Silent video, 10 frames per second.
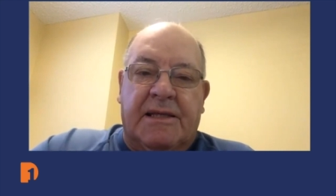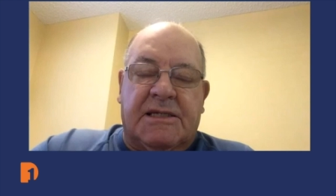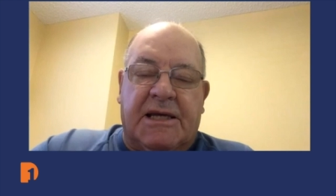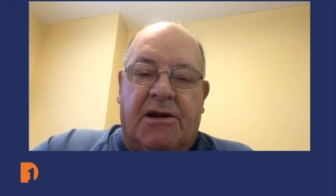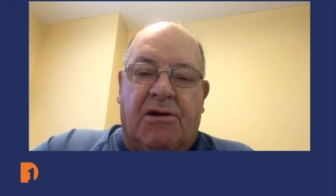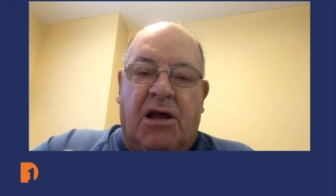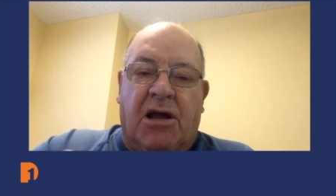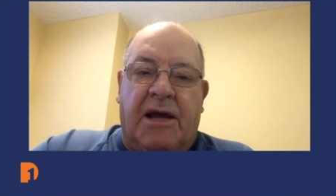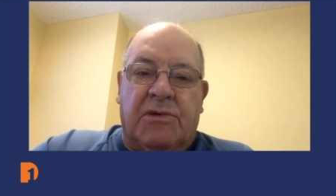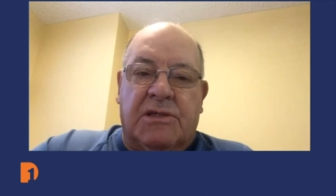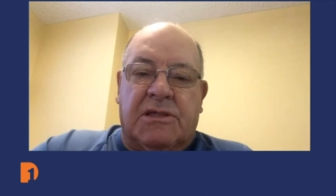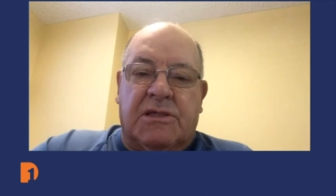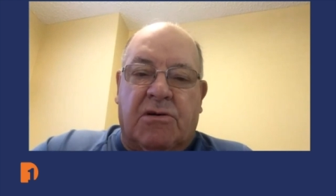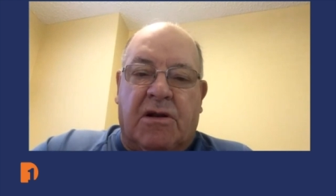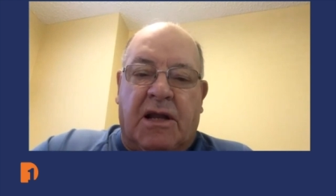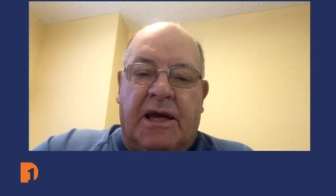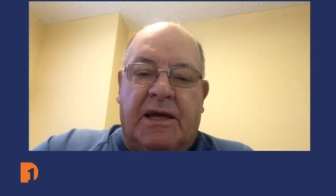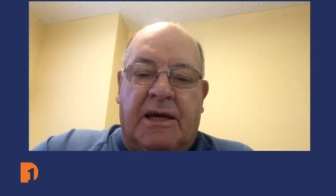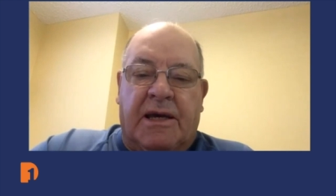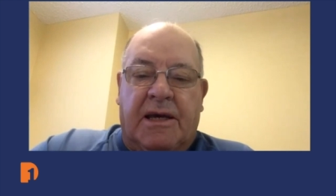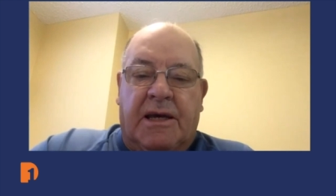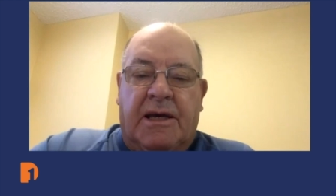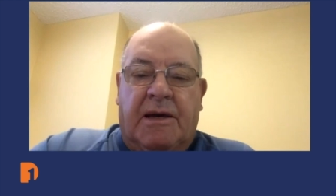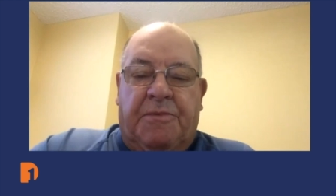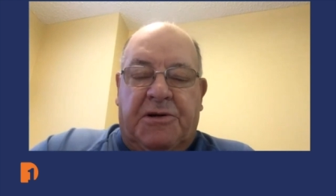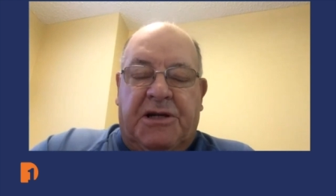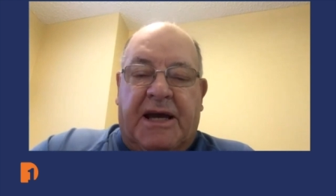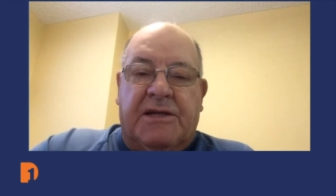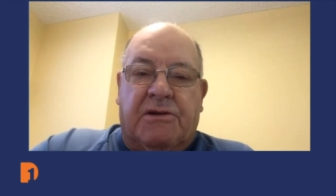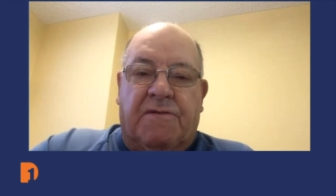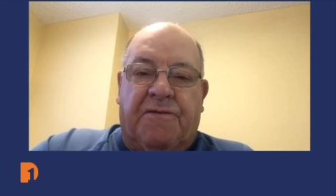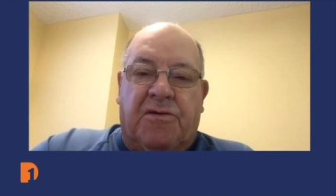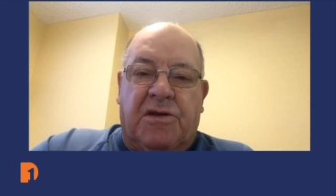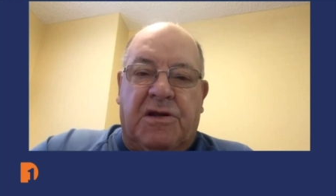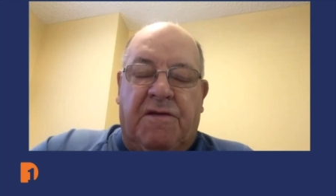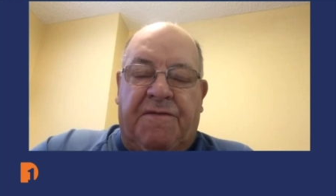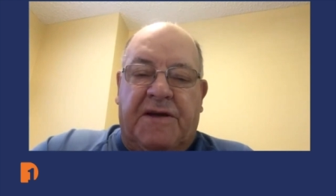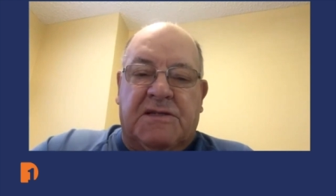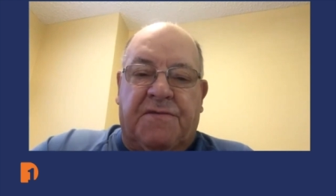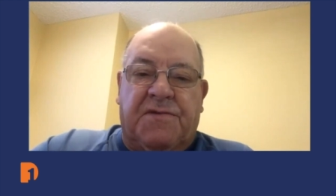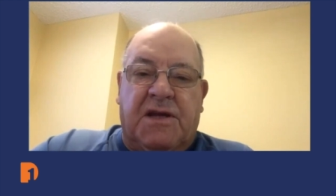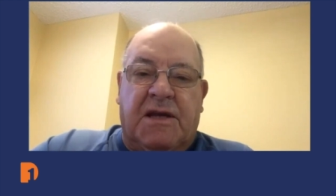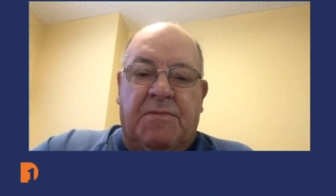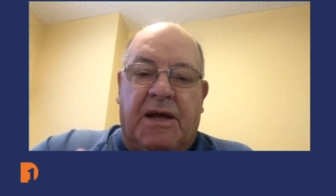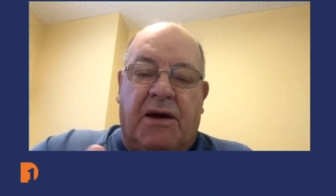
The center line was sort of like a, a protector for the defensive team.